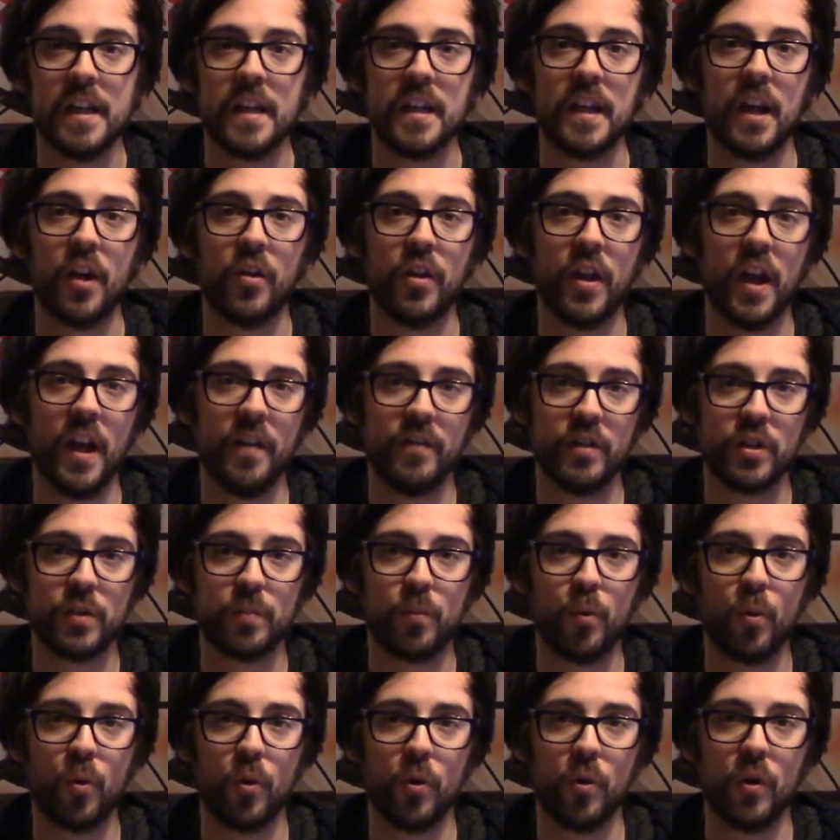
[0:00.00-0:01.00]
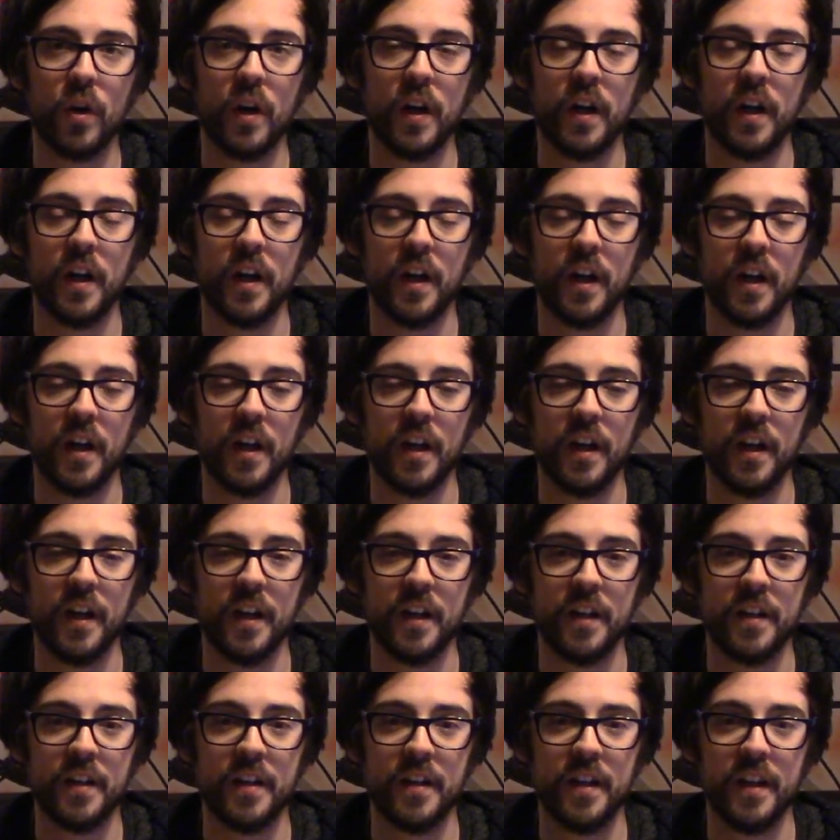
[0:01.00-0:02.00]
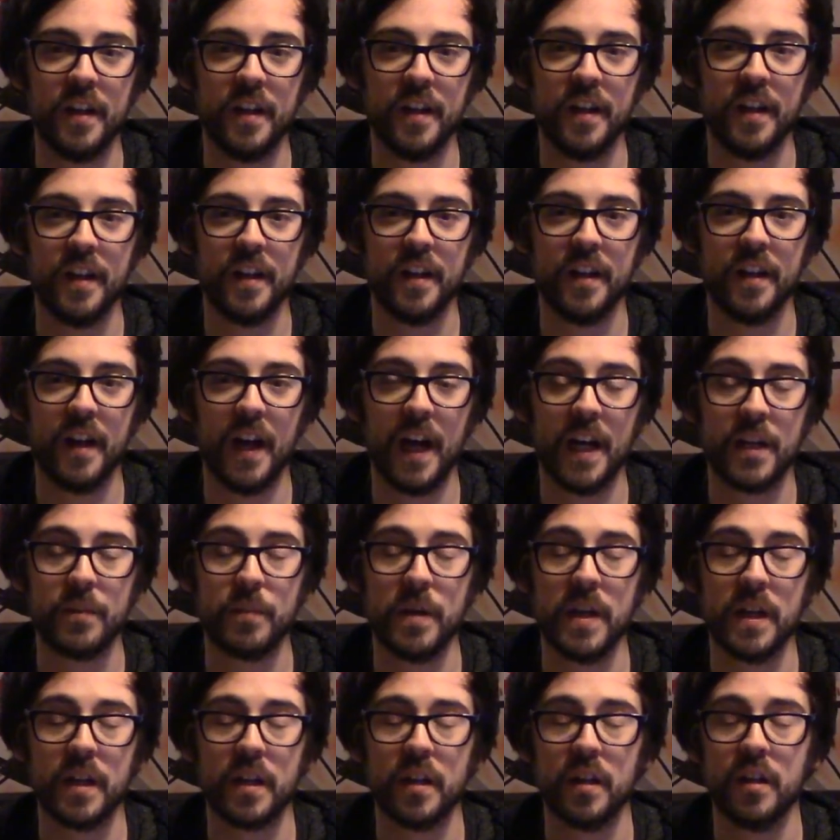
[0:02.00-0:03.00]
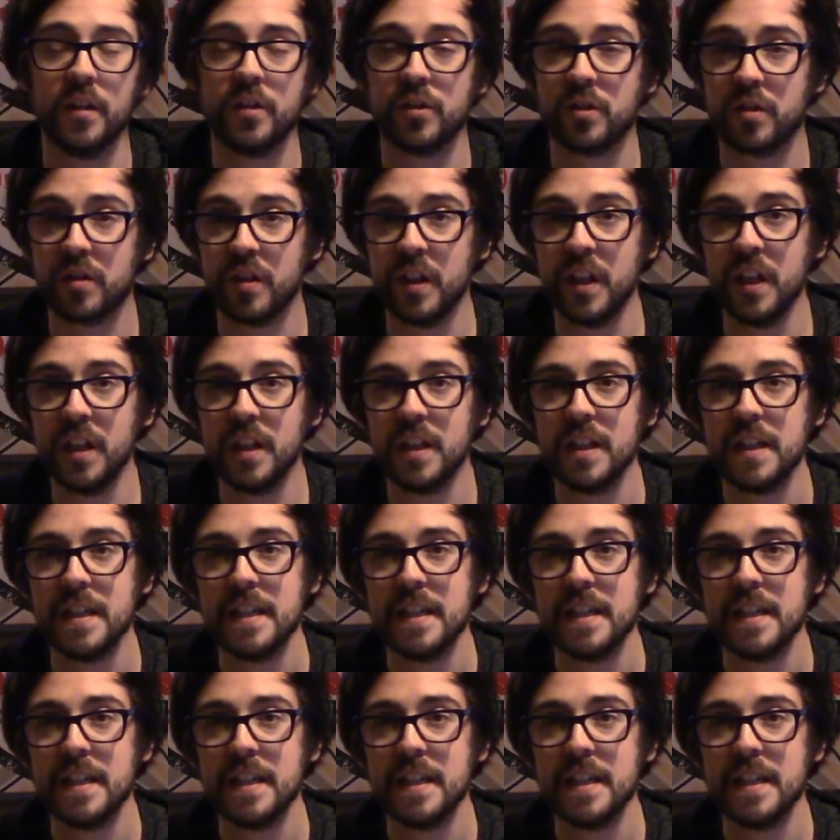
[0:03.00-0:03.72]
Now the heavy support in AdMech is great.